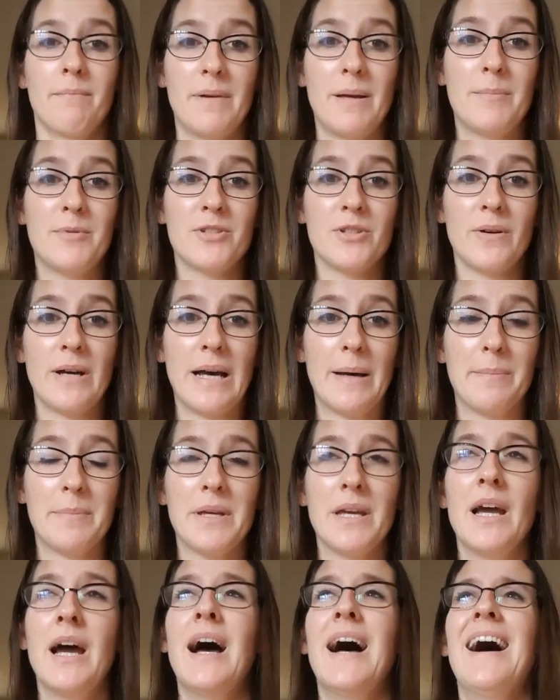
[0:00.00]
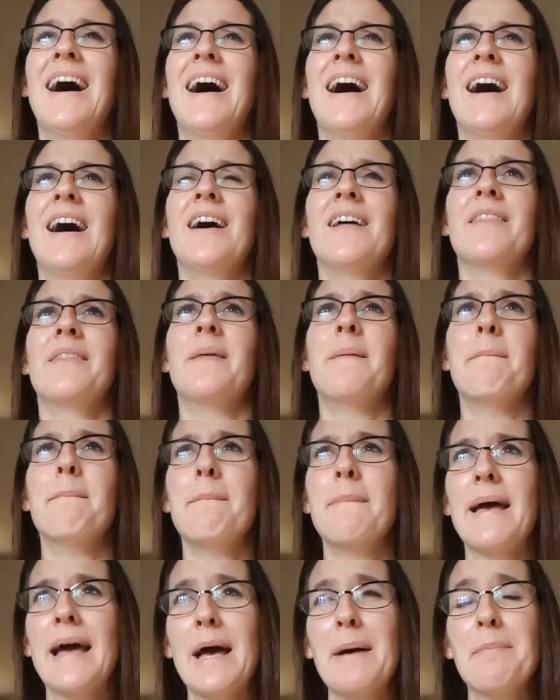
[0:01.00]
made me so happy. The
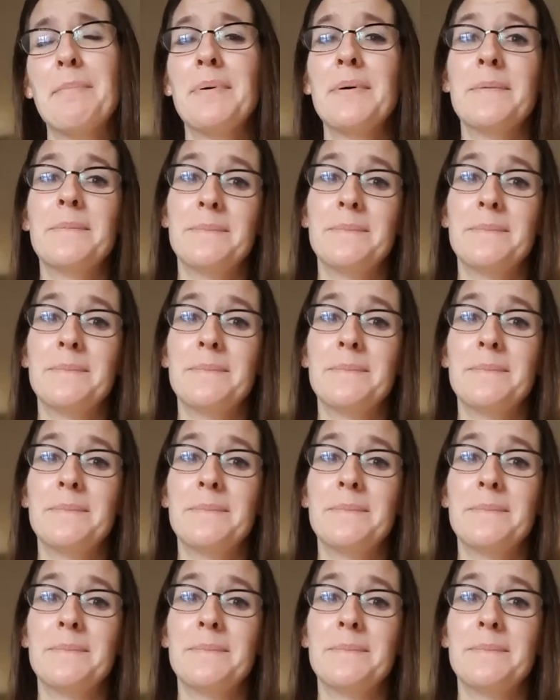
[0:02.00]
map,